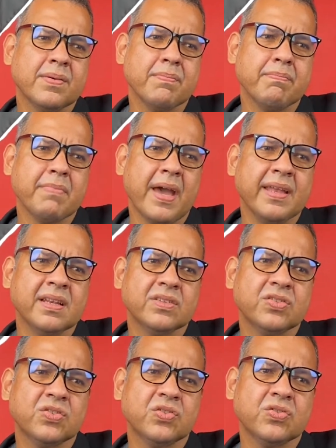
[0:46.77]

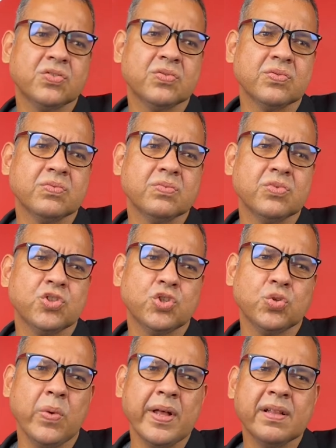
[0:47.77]
minus
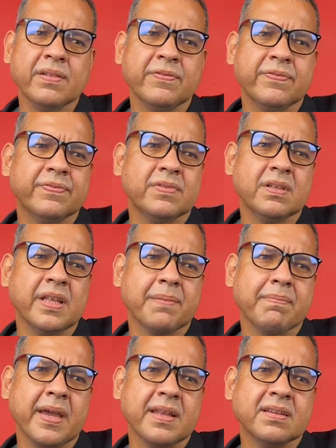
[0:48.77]
12 to like
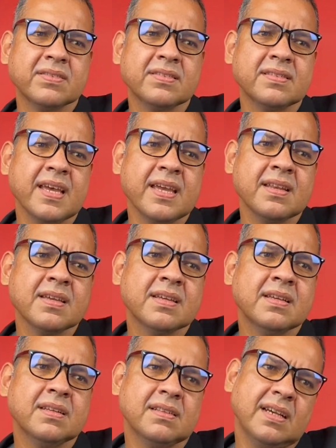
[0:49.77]
minus 9,
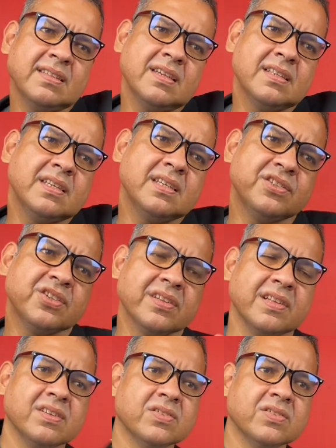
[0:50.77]
that's an indication that your